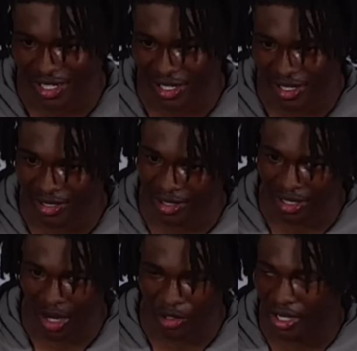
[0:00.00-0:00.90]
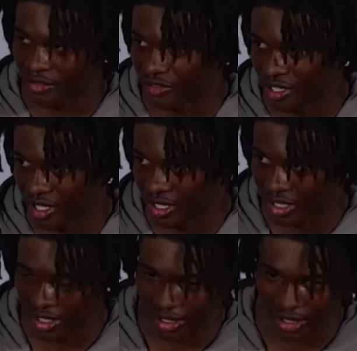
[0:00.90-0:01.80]
something I would never forget.
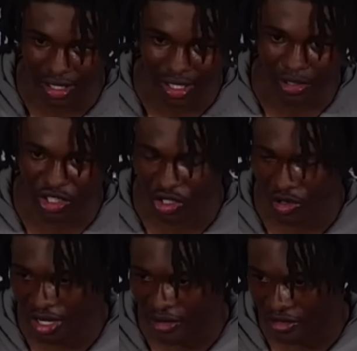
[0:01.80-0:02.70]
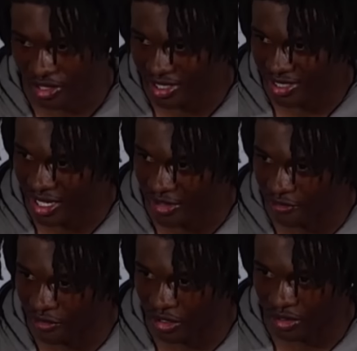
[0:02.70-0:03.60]
And I mean, just scoring that first touchdown
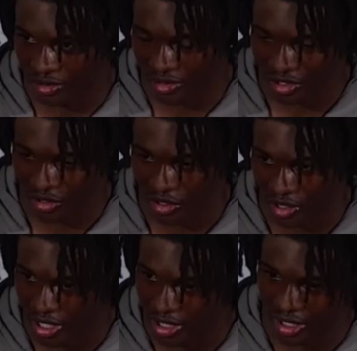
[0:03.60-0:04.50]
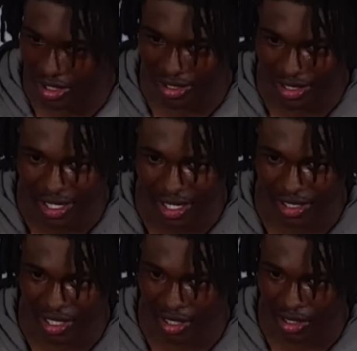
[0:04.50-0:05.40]
felt so great, and I
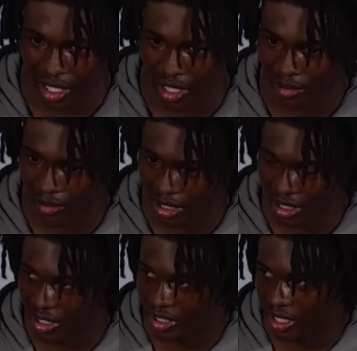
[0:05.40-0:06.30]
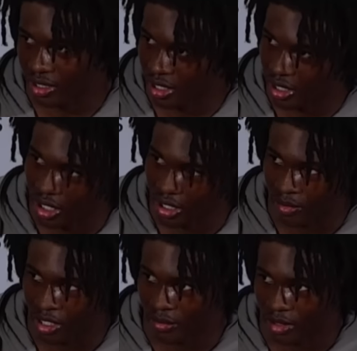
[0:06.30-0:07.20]
just can't thank myself. I just got to thank God and
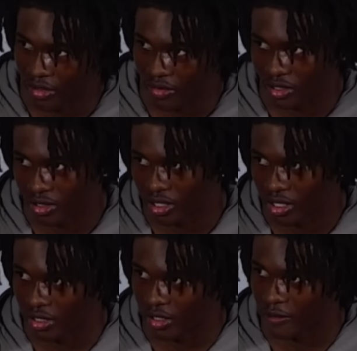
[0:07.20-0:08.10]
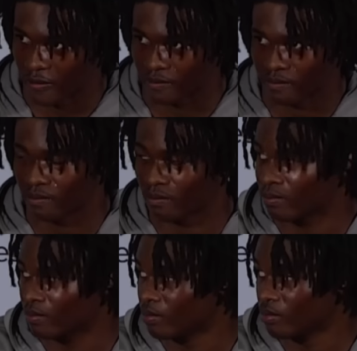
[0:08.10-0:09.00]
man above. So that's all.
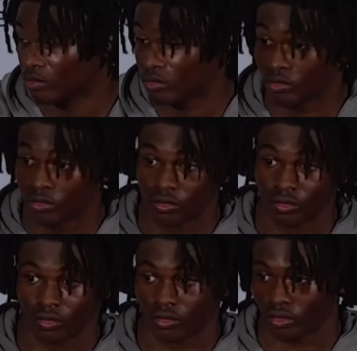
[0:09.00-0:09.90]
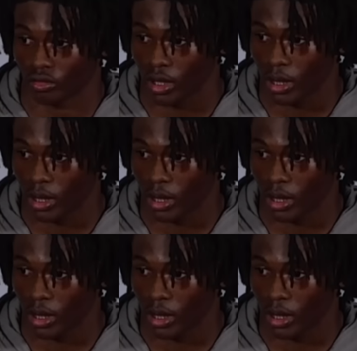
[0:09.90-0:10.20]
Uh, over to the left, Andy Anders,